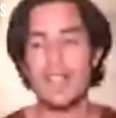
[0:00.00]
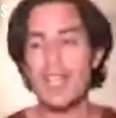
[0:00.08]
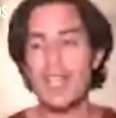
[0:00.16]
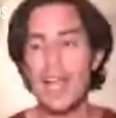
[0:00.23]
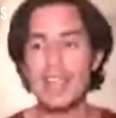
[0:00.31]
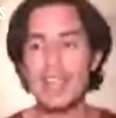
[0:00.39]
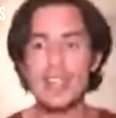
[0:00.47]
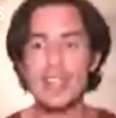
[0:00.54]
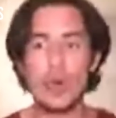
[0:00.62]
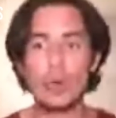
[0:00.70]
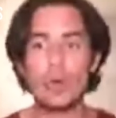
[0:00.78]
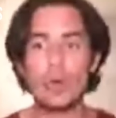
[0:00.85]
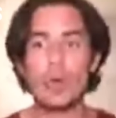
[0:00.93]
They had
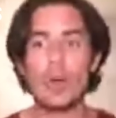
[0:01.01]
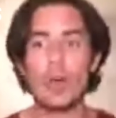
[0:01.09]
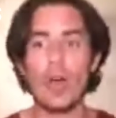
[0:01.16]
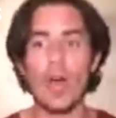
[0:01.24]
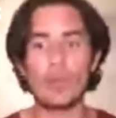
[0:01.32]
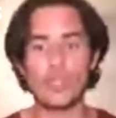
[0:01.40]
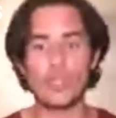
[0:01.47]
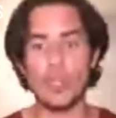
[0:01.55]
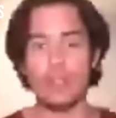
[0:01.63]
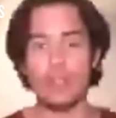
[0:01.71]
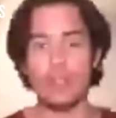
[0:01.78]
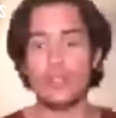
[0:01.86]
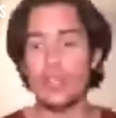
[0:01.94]
no
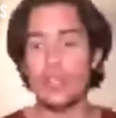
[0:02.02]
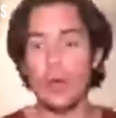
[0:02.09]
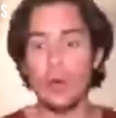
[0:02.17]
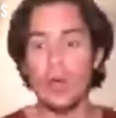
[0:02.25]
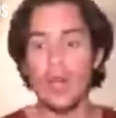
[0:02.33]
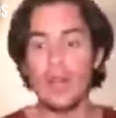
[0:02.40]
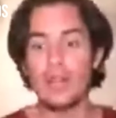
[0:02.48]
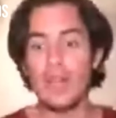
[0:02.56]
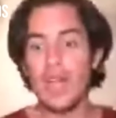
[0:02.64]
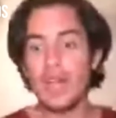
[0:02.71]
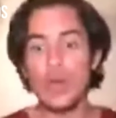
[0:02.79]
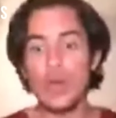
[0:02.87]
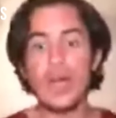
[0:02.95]
option to know.
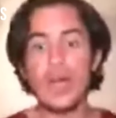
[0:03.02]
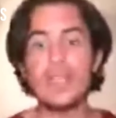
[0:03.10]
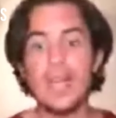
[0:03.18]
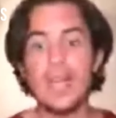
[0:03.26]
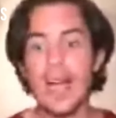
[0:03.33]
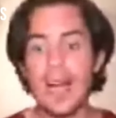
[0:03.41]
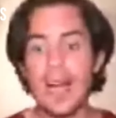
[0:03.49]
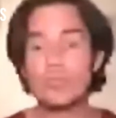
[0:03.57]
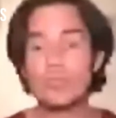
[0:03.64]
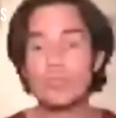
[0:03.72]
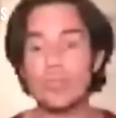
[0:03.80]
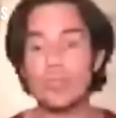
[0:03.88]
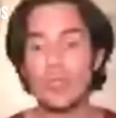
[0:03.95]
They had no idea how
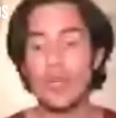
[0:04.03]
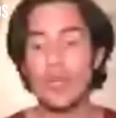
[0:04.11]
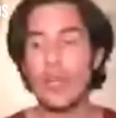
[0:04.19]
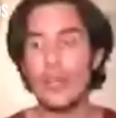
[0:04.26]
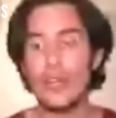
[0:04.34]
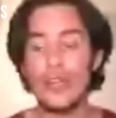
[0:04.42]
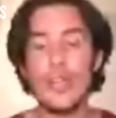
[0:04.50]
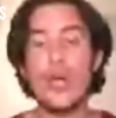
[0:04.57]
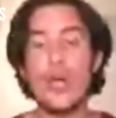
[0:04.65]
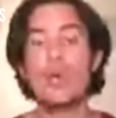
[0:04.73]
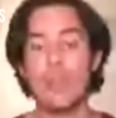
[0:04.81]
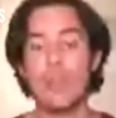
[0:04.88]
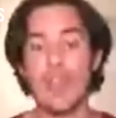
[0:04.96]
to
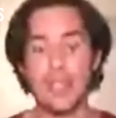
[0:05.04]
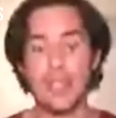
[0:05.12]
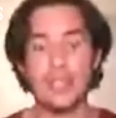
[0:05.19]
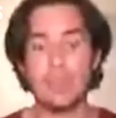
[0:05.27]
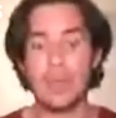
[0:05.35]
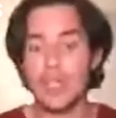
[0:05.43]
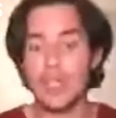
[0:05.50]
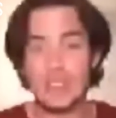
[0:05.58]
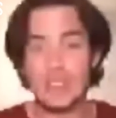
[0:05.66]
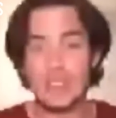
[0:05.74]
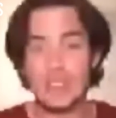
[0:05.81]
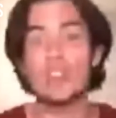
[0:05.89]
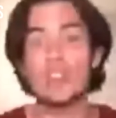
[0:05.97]
know things because
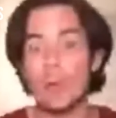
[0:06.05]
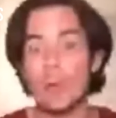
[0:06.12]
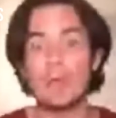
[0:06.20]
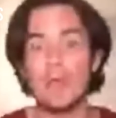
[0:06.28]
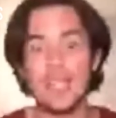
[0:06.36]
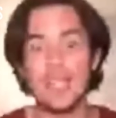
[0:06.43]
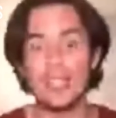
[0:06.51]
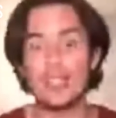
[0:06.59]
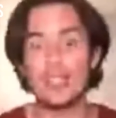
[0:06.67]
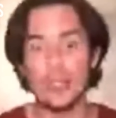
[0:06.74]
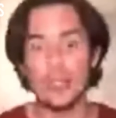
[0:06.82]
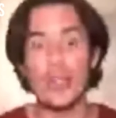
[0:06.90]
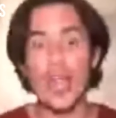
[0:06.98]
there was no possibility
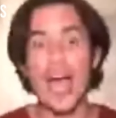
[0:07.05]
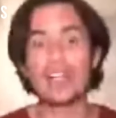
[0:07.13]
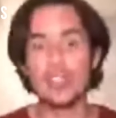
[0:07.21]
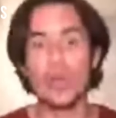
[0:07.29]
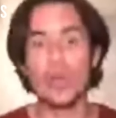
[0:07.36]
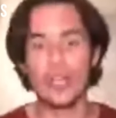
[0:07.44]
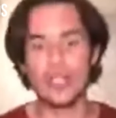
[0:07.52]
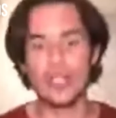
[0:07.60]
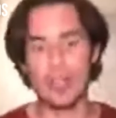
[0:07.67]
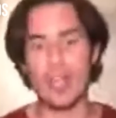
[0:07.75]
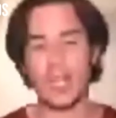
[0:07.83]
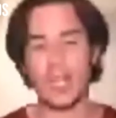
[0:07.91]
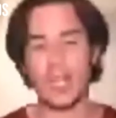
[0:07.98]
to acknowledge
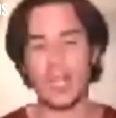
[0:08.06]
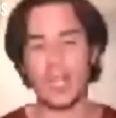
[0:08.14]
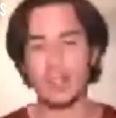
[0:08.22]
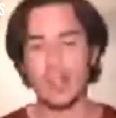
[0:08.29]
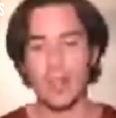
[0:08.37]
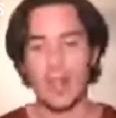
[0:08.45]
things.